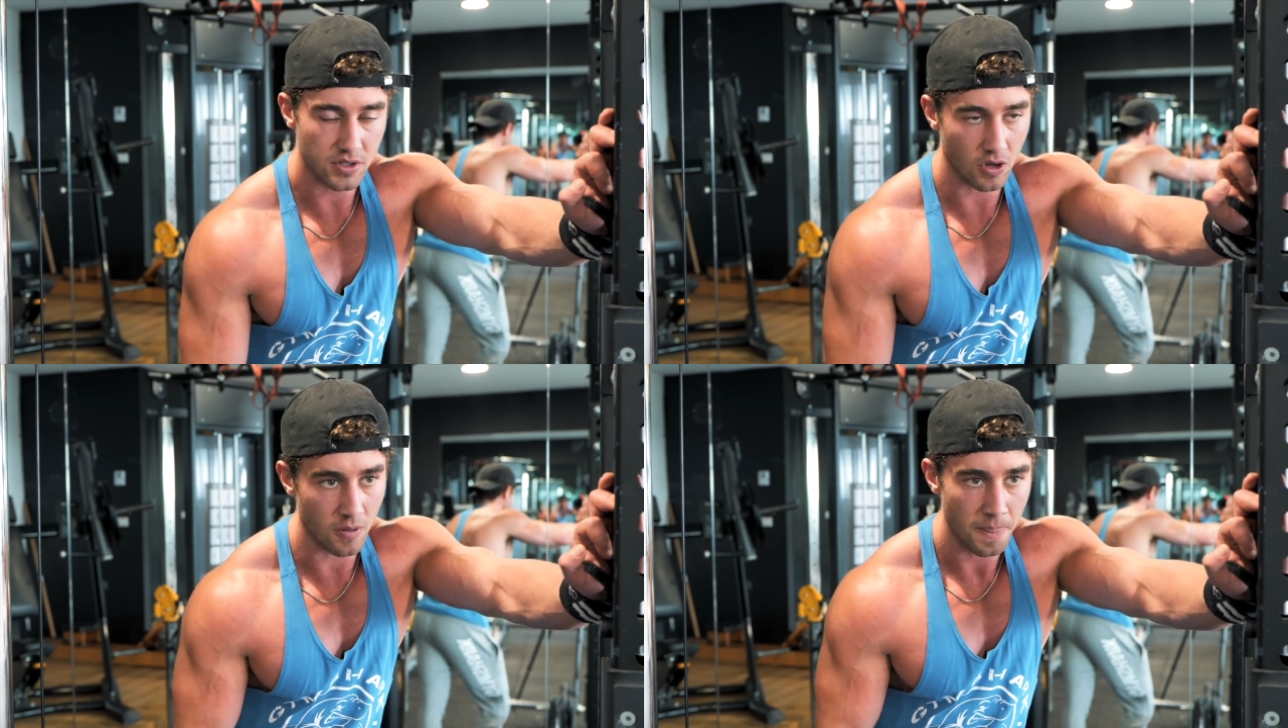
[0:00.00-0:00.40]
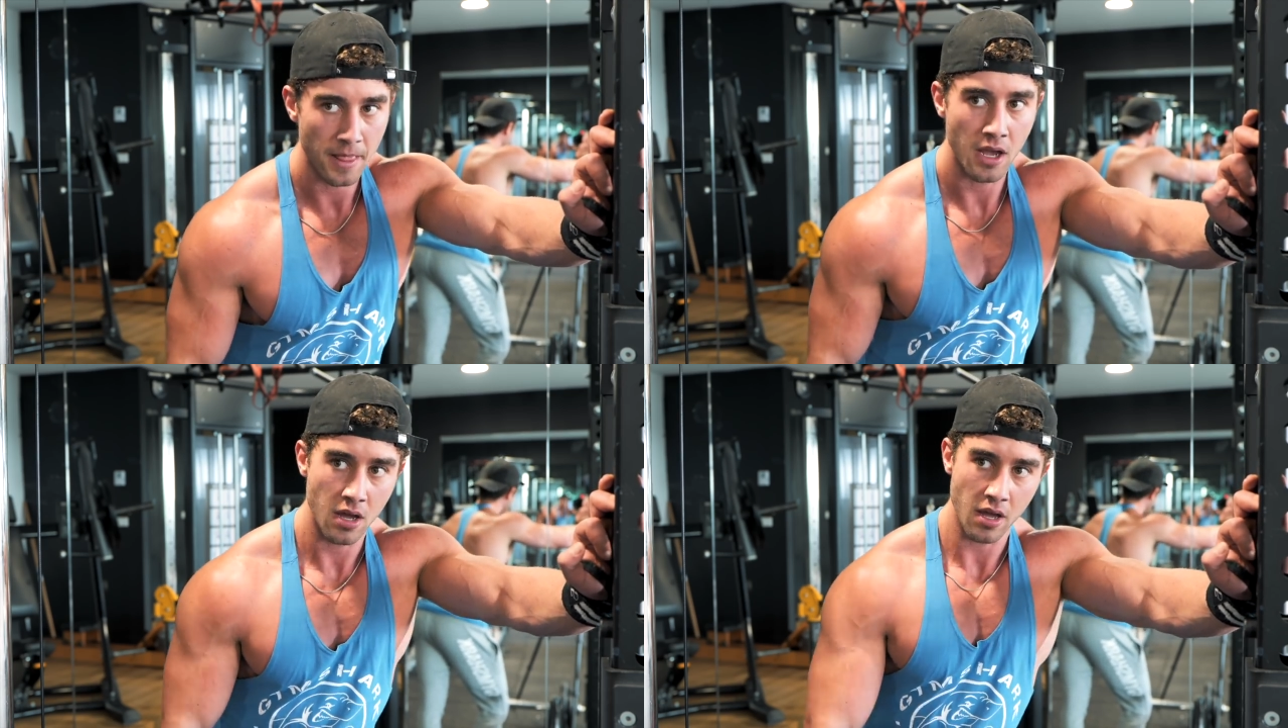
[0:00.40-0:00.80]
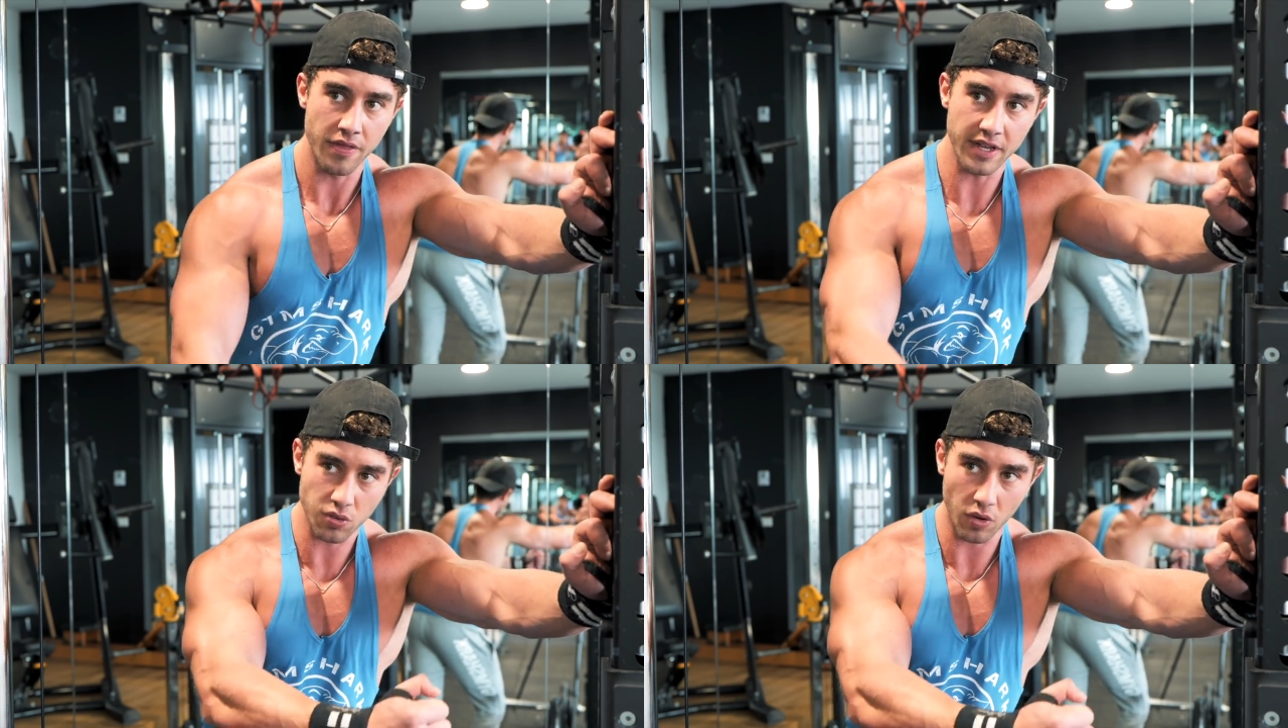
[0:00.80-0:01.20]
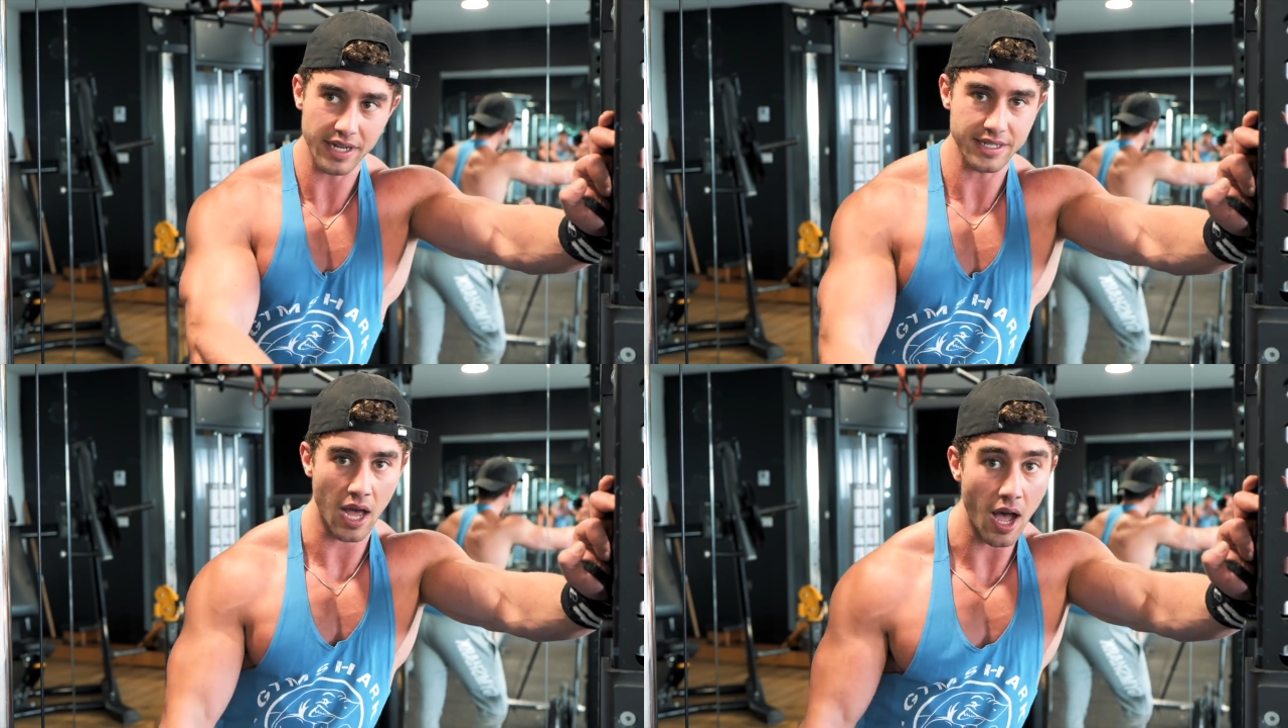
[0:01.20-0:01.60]
So this one
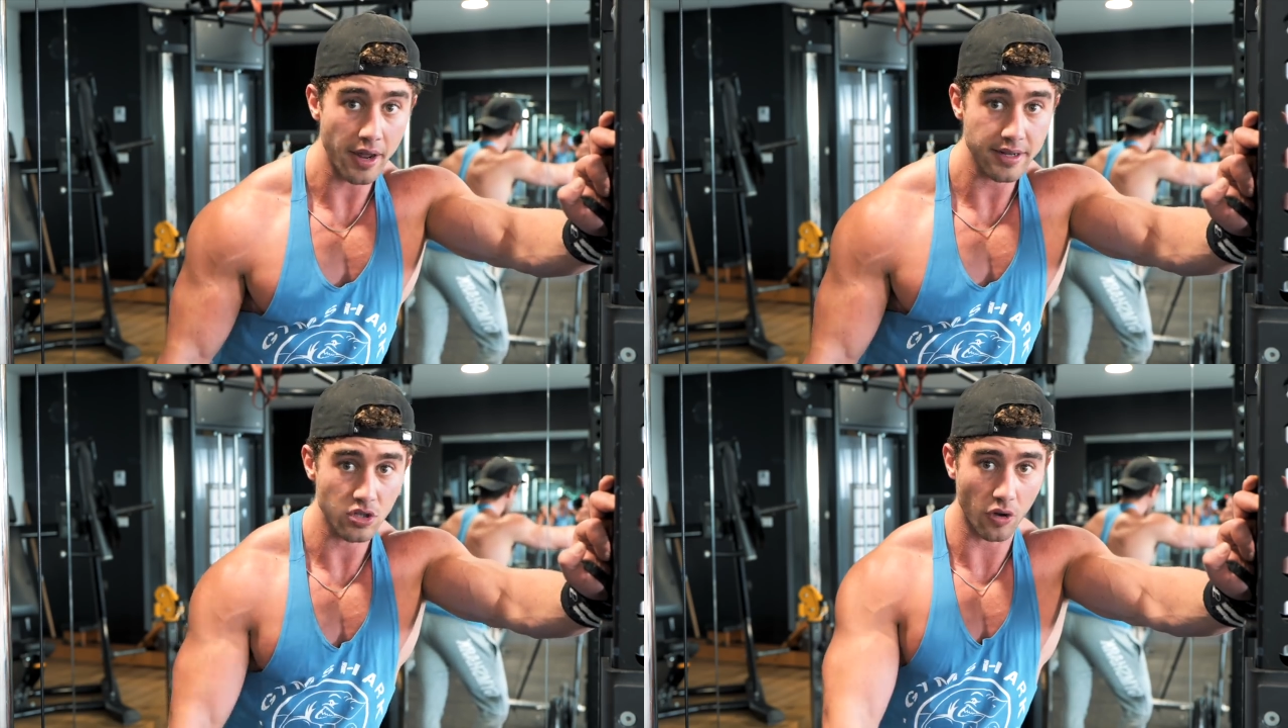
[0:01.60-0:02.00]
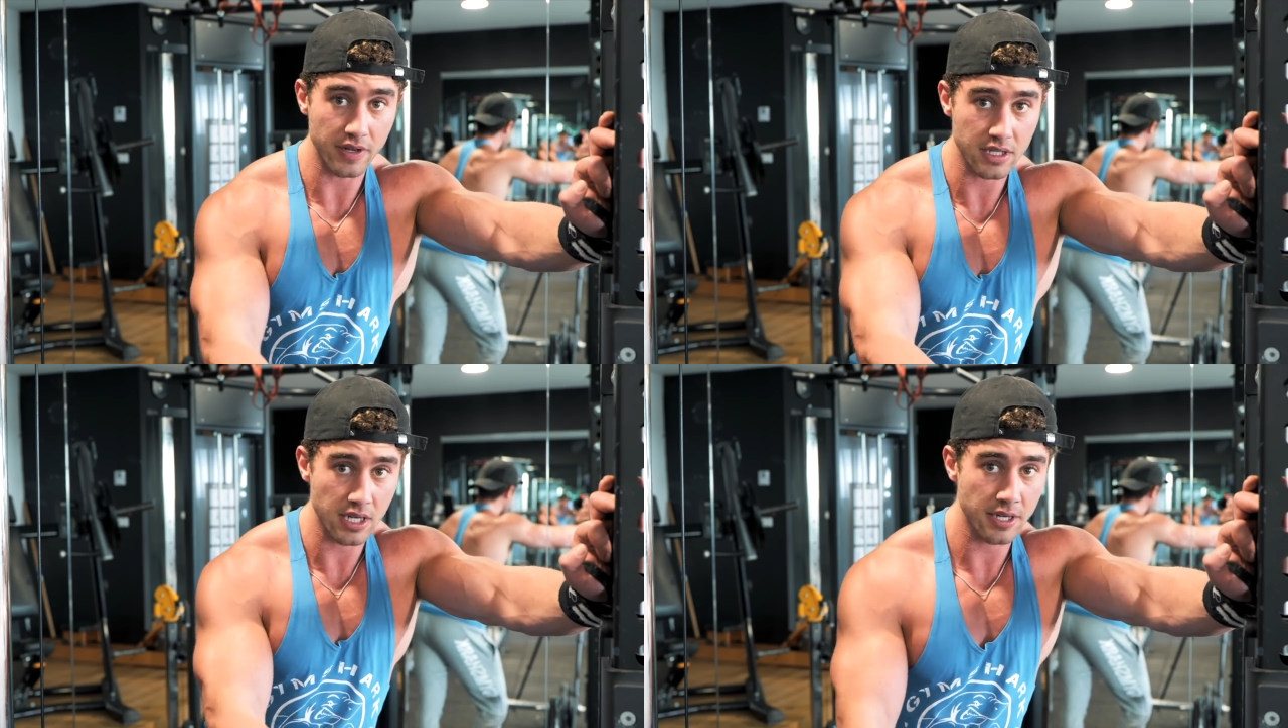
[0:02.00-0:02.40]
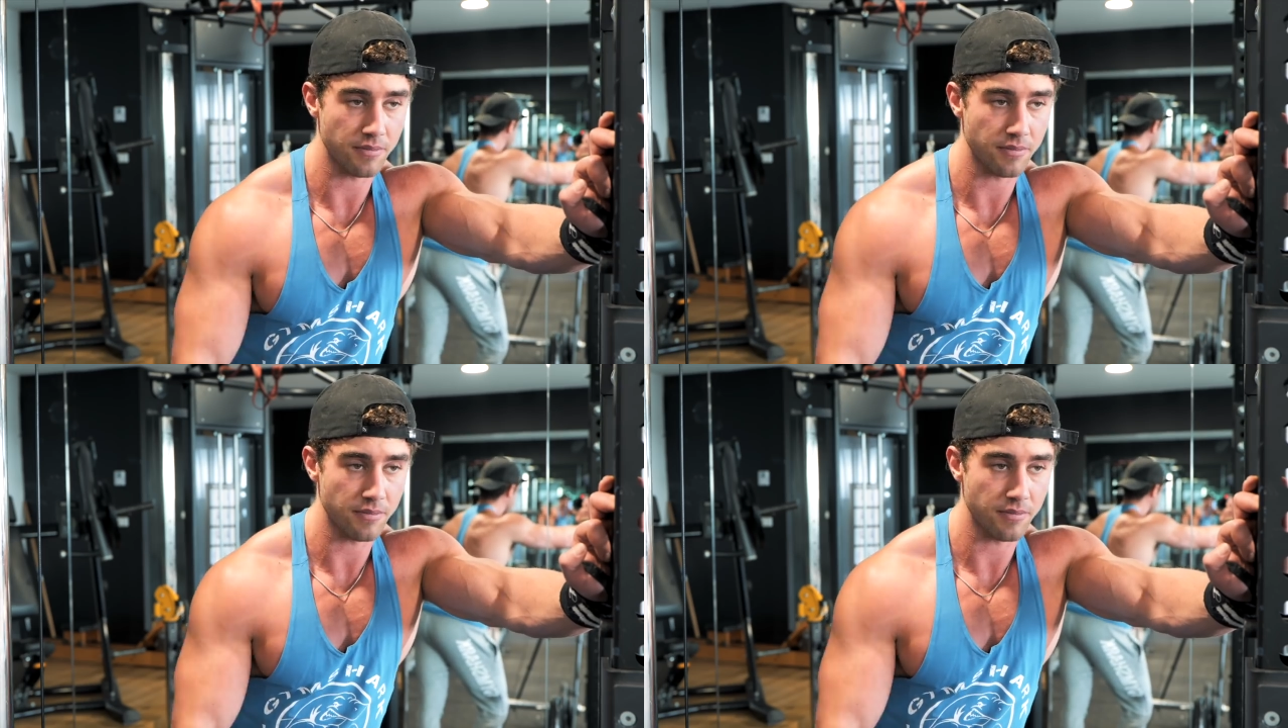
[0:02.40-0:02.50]
is the hardest, obviously.